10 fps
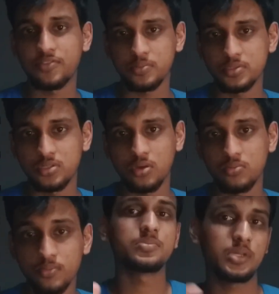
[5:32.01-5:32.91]
So
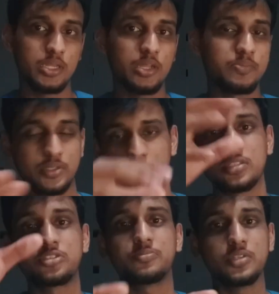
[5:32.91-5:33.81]
in here, because
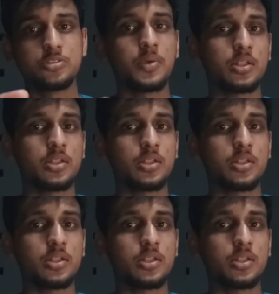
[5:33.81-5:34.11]
it's metal,